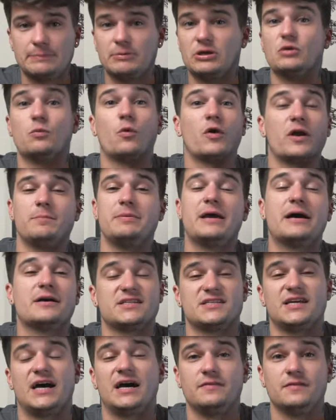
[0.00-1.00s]
but you want to be
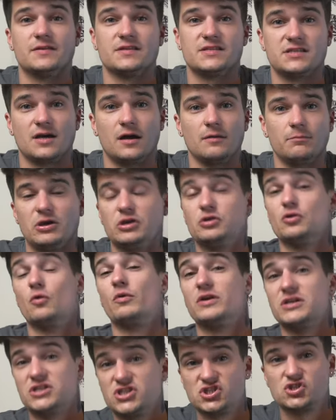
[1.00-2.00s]
outside in the sun, but you don't
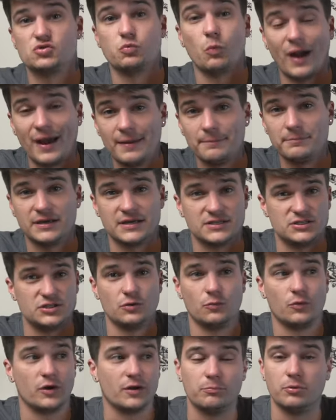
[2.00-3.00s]
want to sweat because you
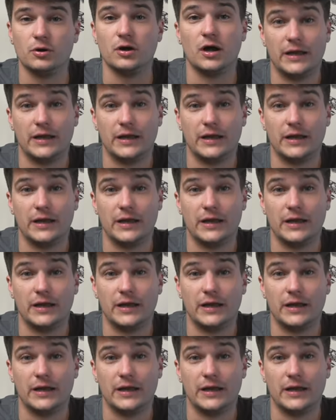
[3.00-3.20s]
don't want to put